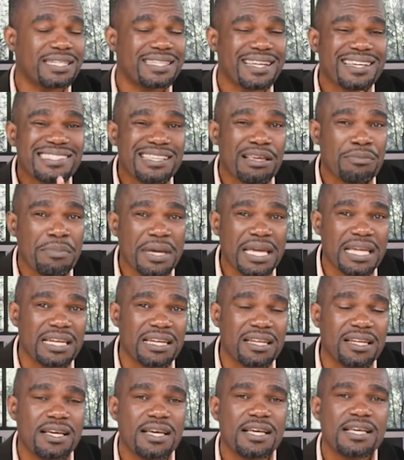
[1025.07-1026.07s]
It doesn't
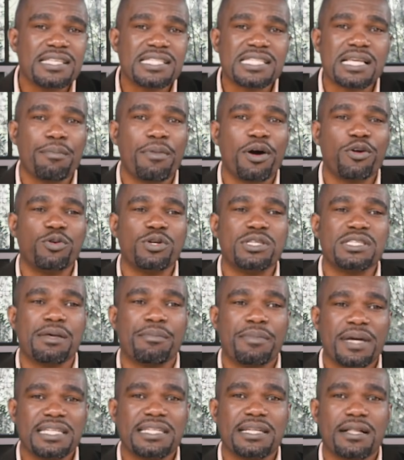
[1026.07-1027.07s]
mean someone who is a
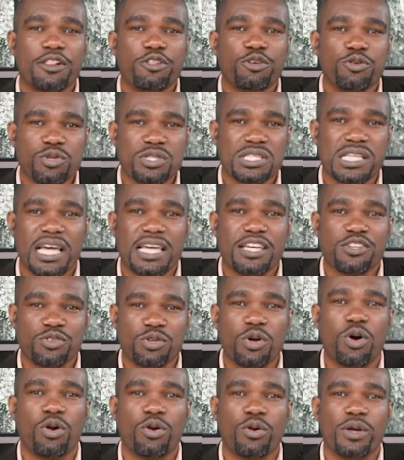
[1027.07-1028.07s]
mental user is
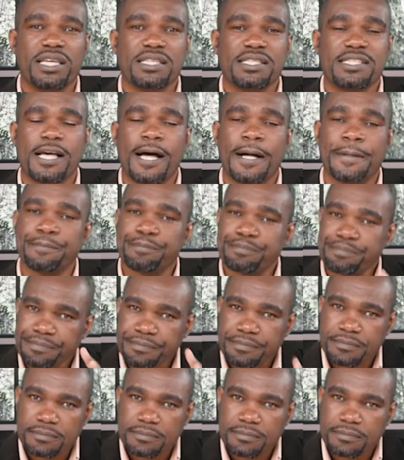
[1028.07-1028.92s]
always um,